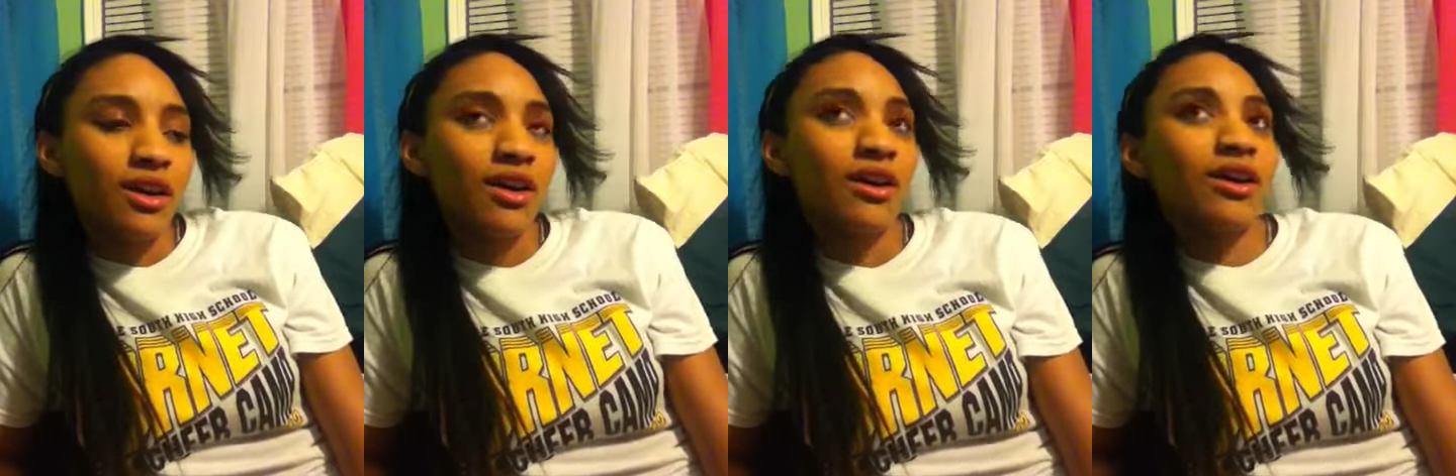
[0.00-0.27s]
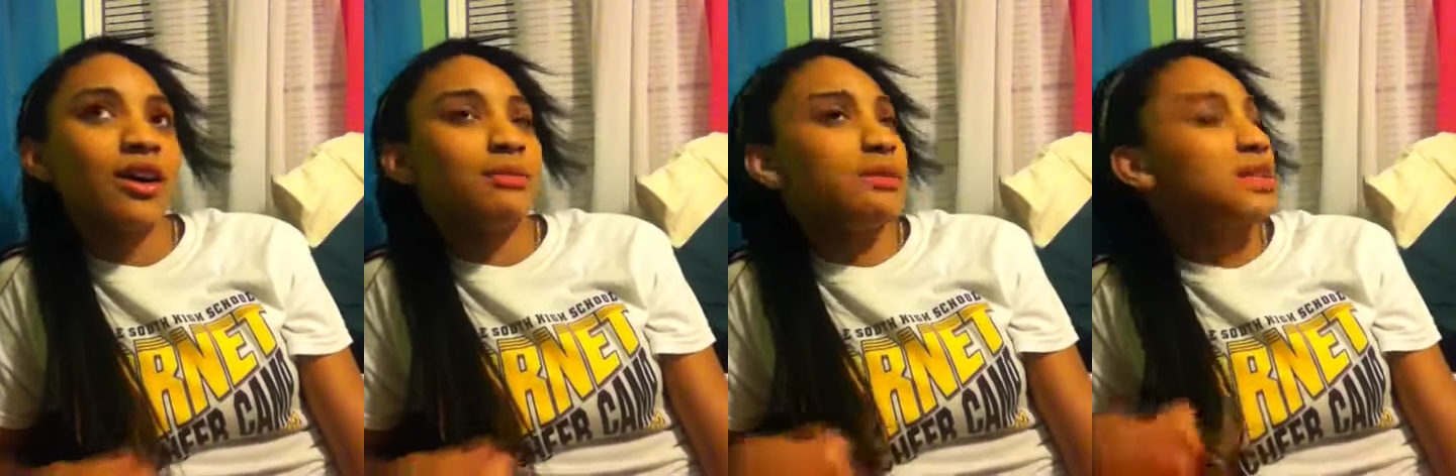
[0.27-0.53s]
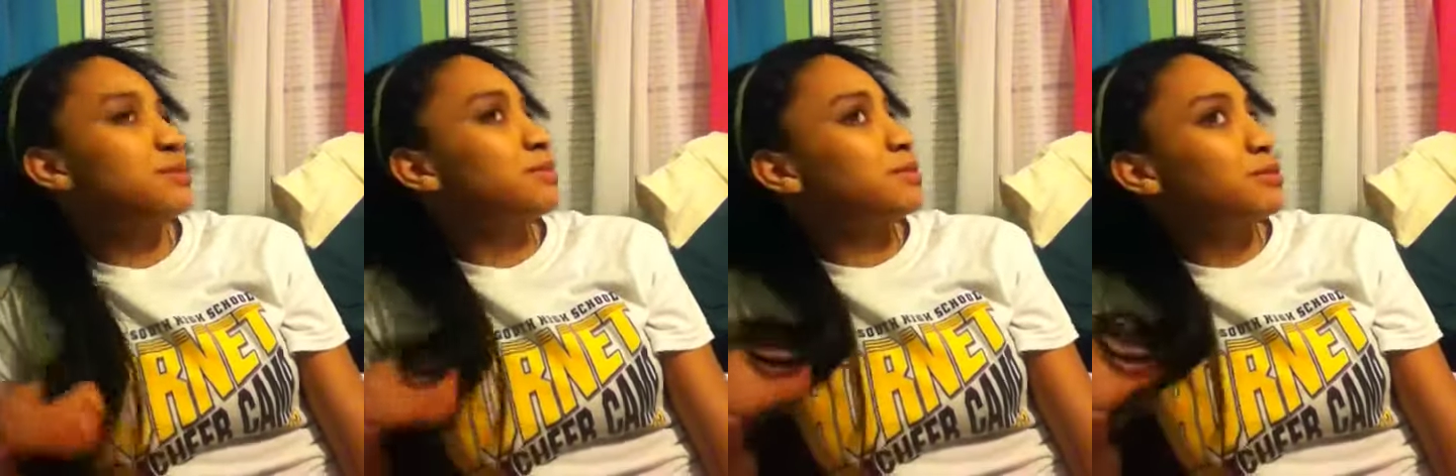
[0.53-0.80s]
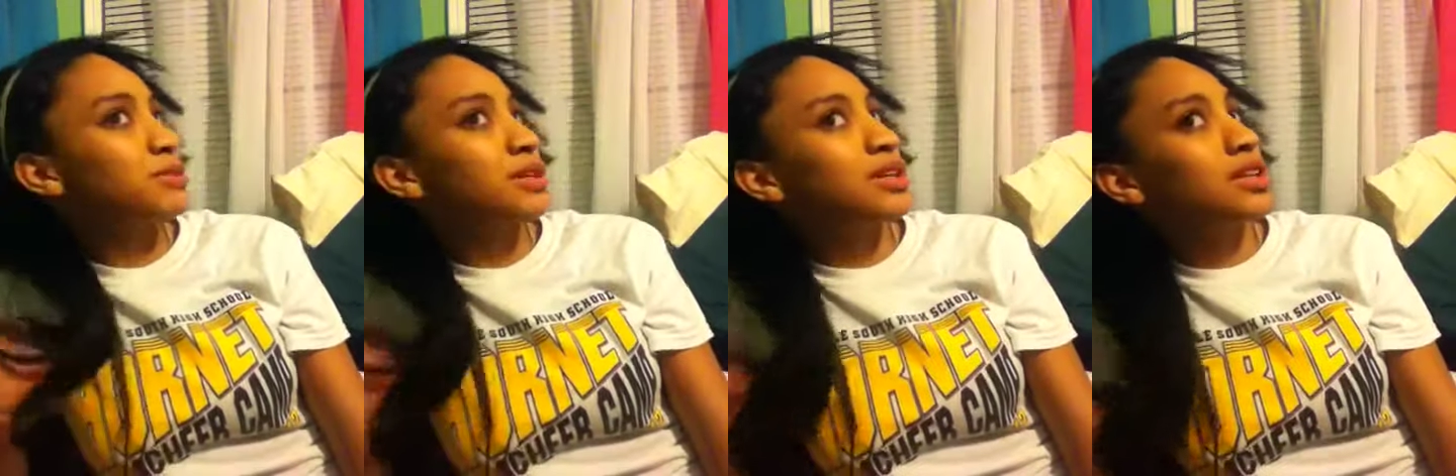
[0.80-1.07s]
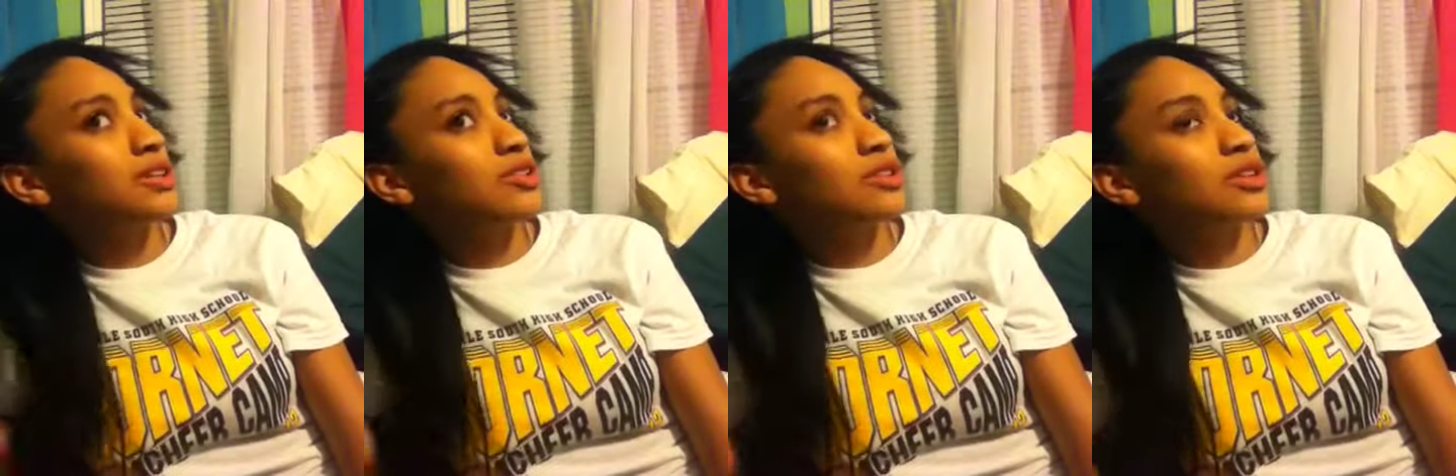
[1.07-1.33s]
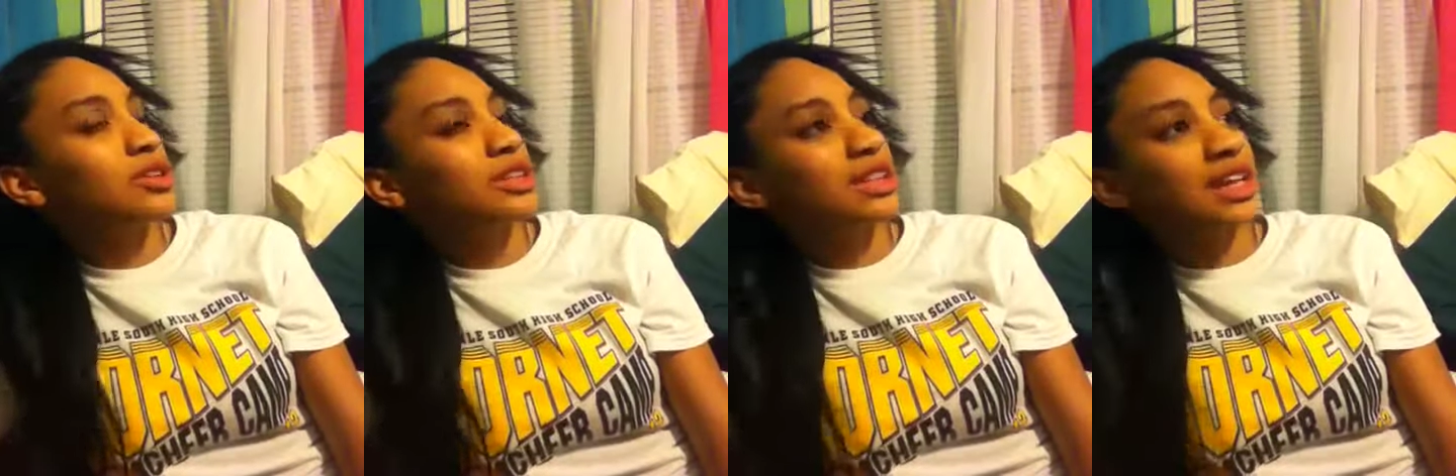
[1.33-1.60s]
oh, I must be pretty, you
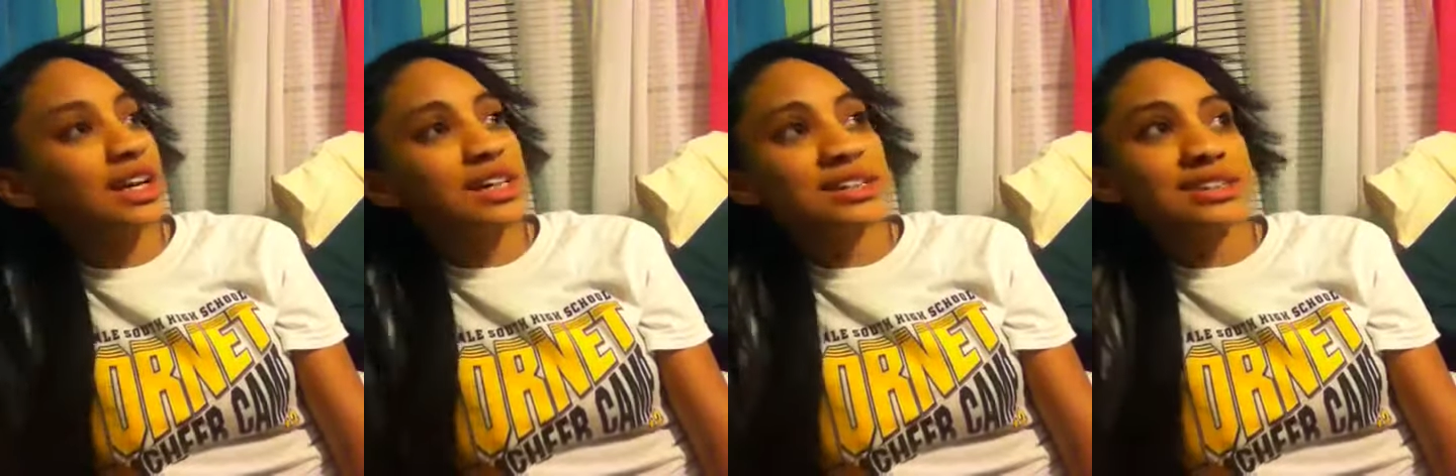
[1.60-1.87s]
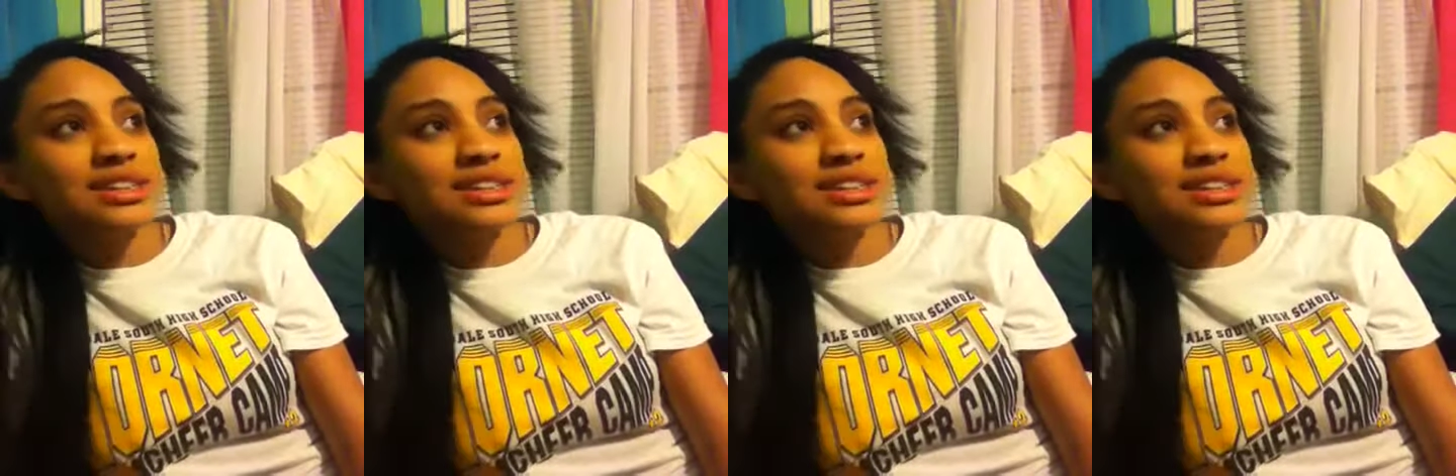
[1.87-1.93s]
would look nice